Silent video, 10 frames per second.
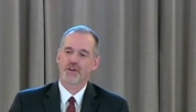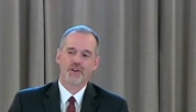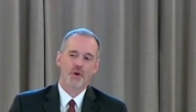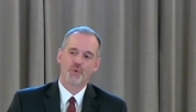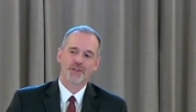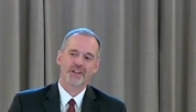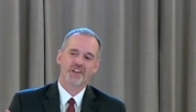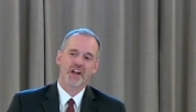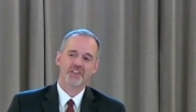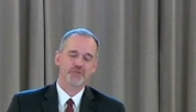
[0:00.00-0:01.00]
No, the
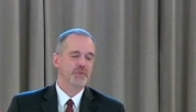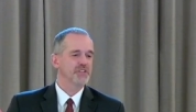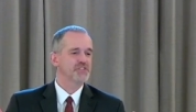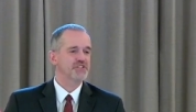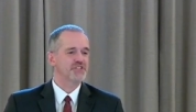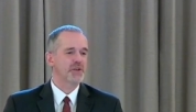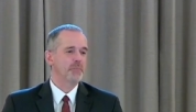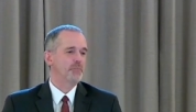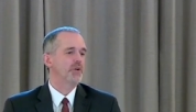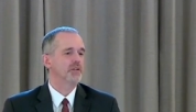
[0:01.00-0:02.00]
gospel is
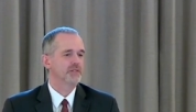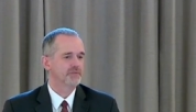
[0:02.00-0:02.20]
simple.